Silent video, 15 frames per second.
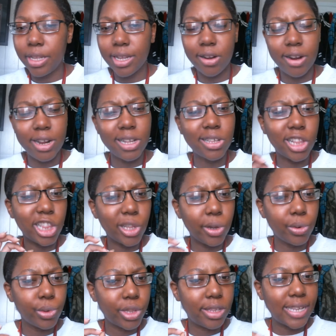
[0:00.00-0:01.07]
There is a
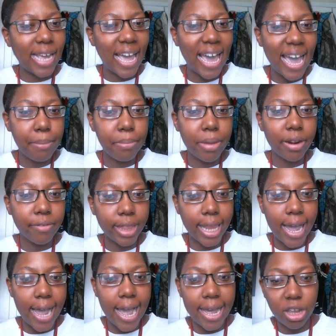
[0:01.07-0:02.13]
little tad bit of
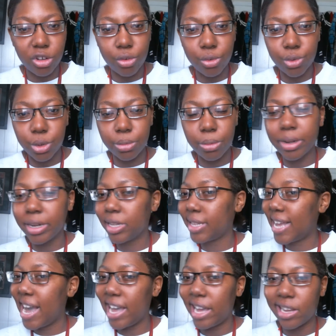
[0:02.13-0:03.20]
lag in Crucible, but
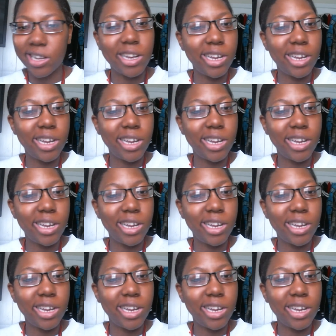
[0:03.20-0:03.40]
it's not